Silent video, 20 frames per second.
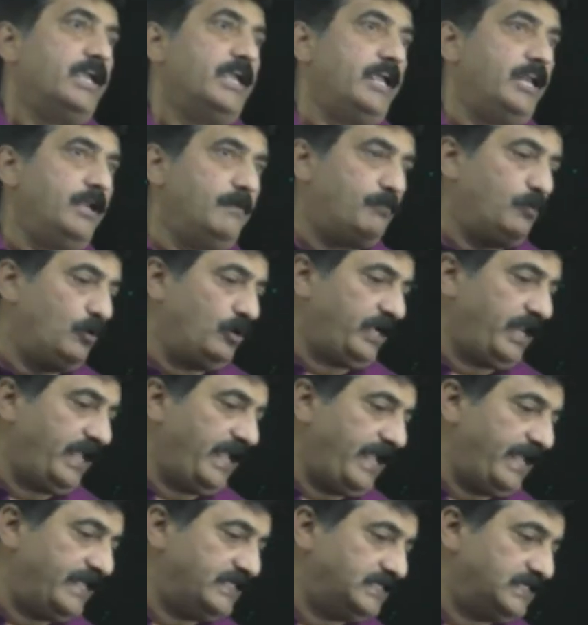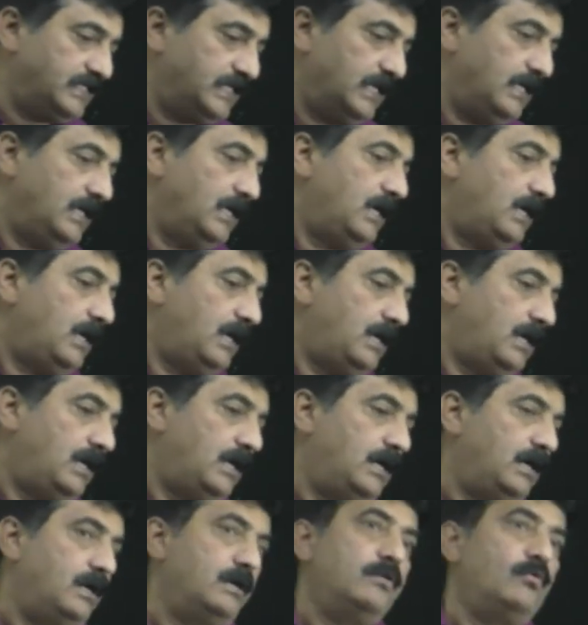Input is,
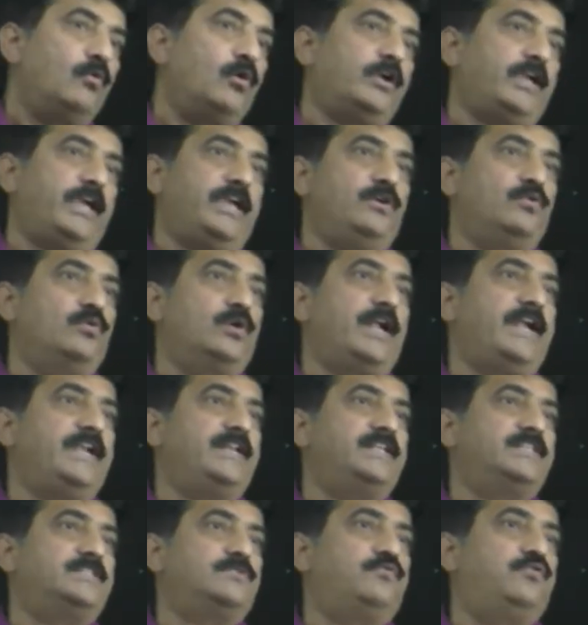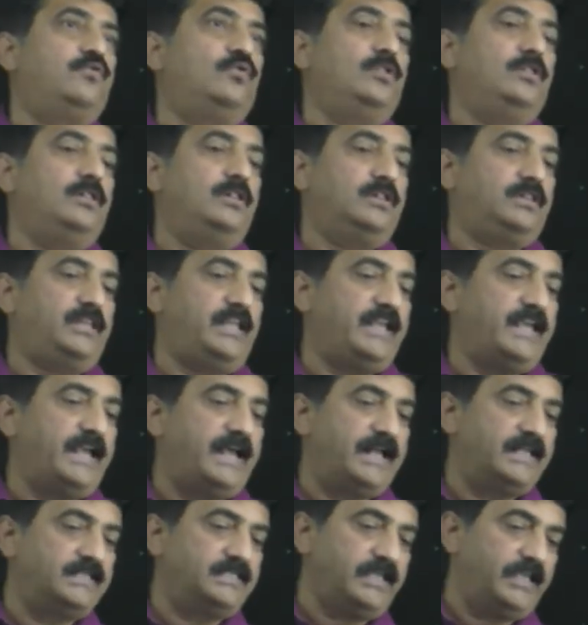okay, you write this full thing
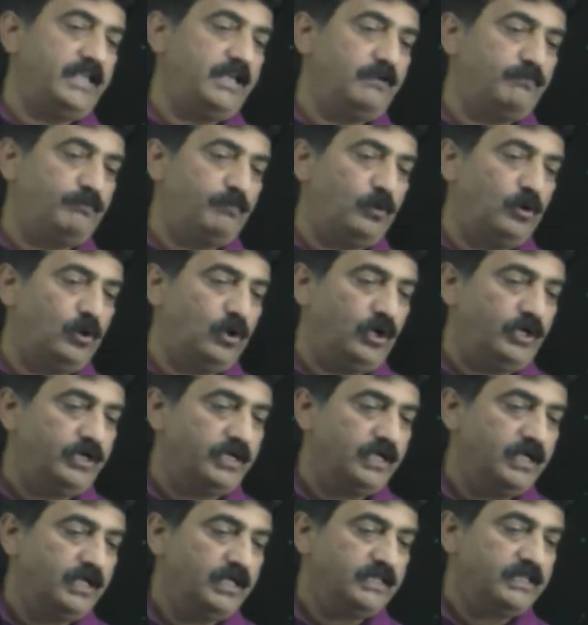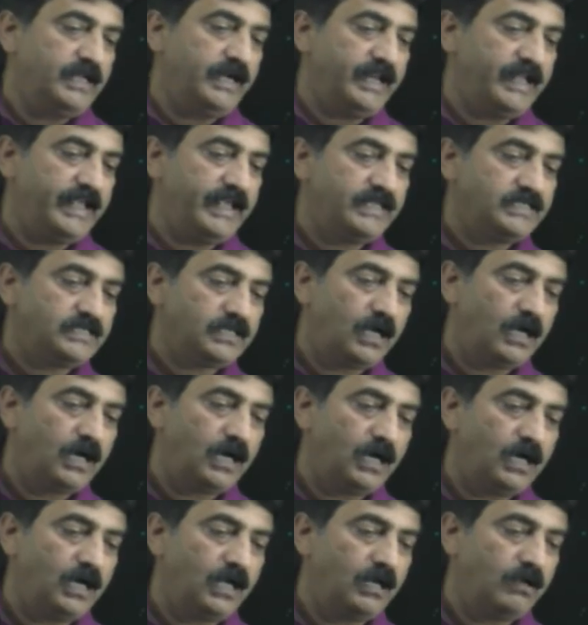as input, that is
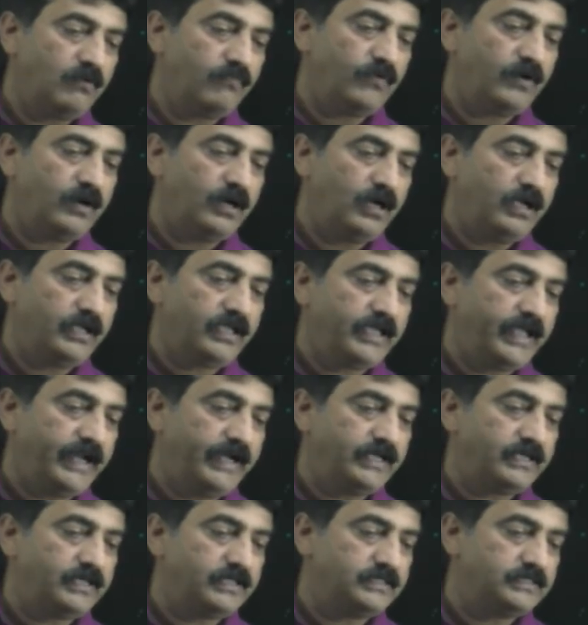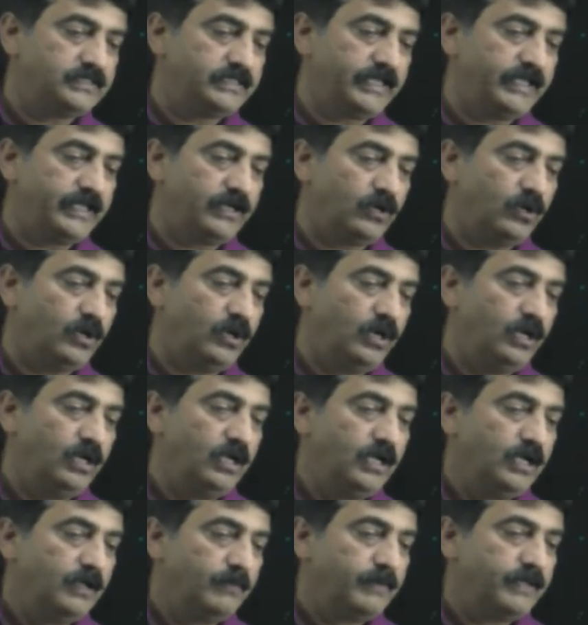alpha ket
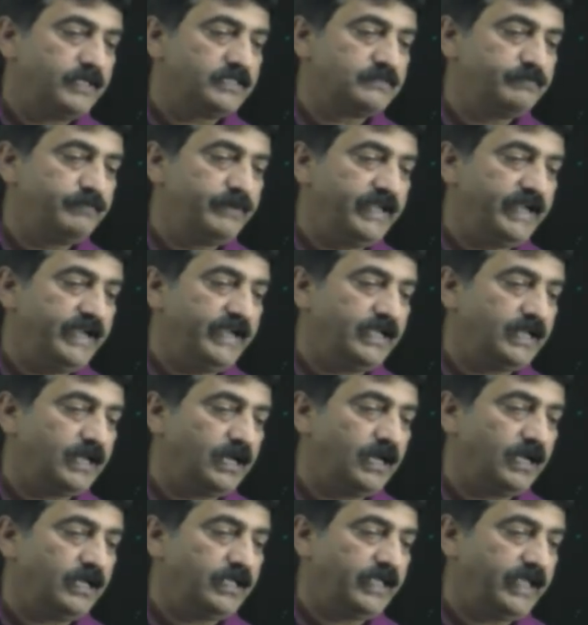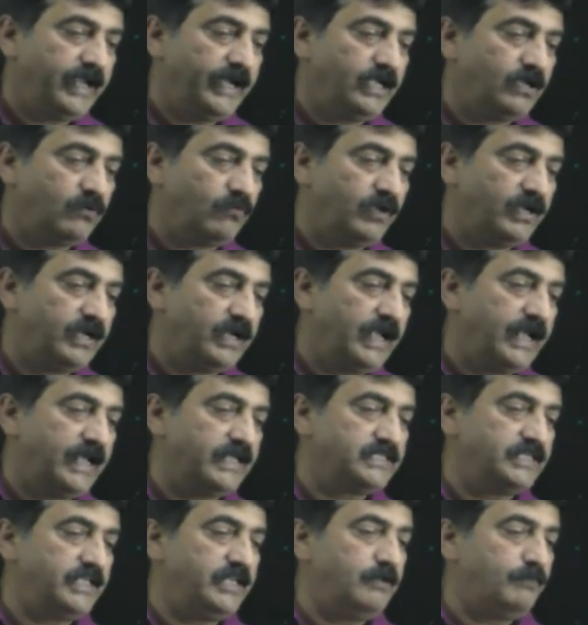0 plus beta ket 1
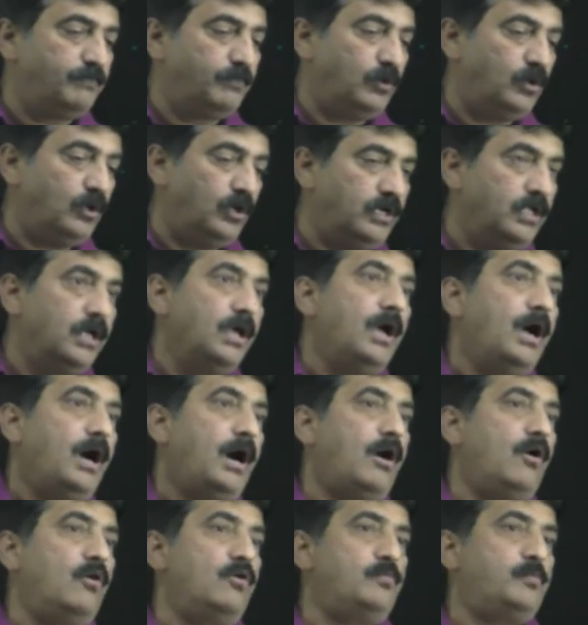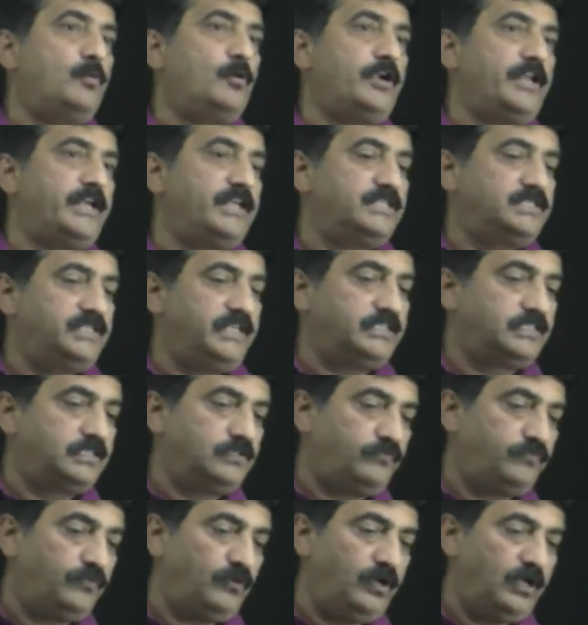as input. Output is this
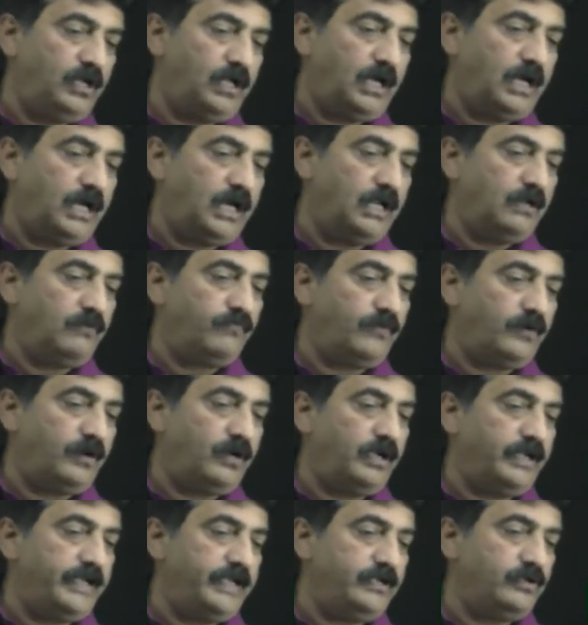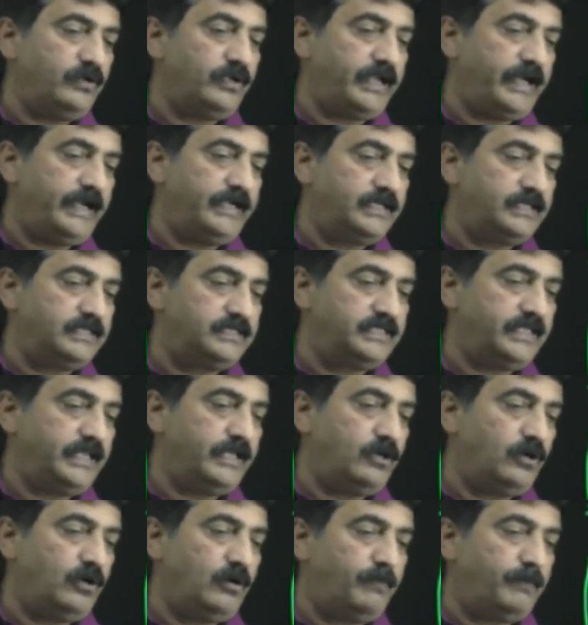full alpha into ket
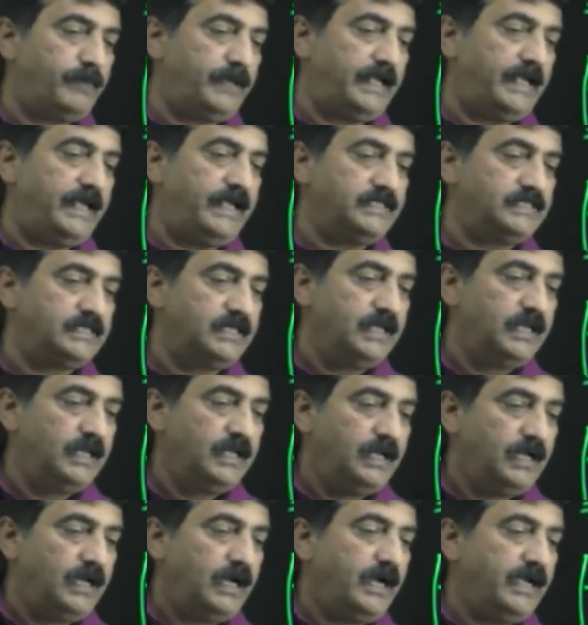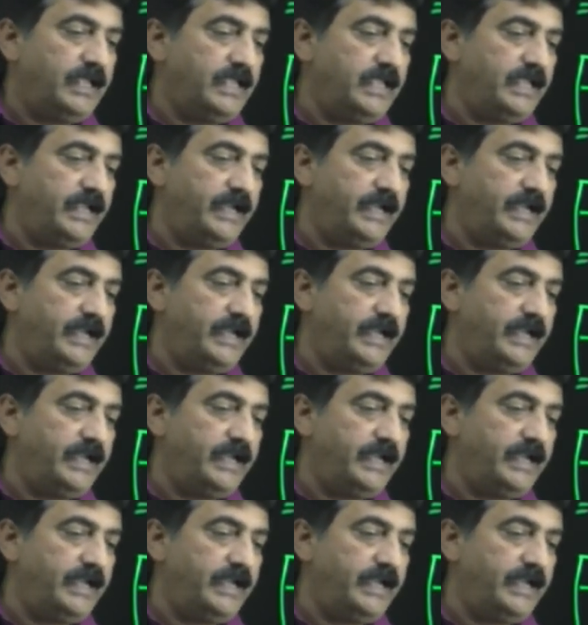0 plus I